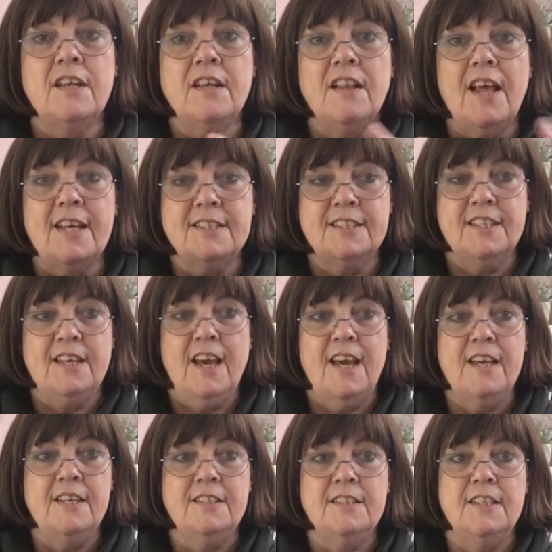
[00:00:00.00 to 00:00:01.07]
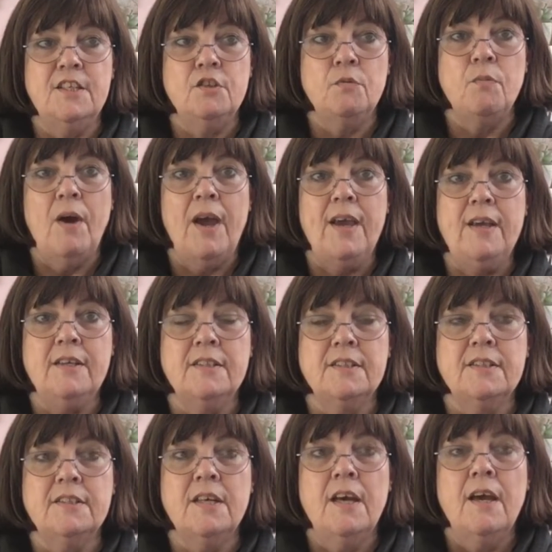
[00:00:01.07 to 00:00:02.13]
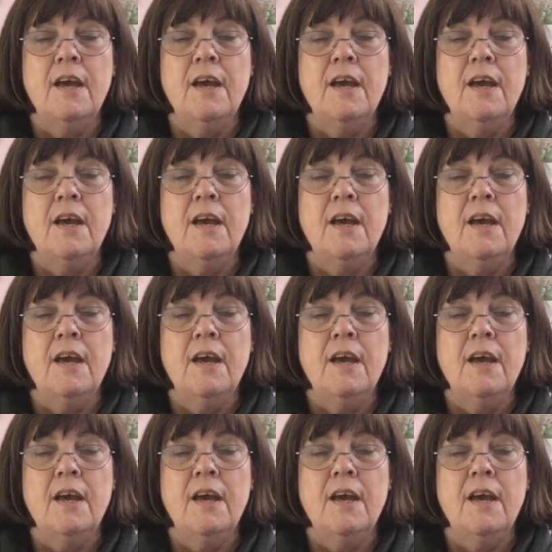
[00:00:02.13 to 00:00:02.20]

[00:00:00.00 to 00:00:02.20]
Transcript: elasticated waist,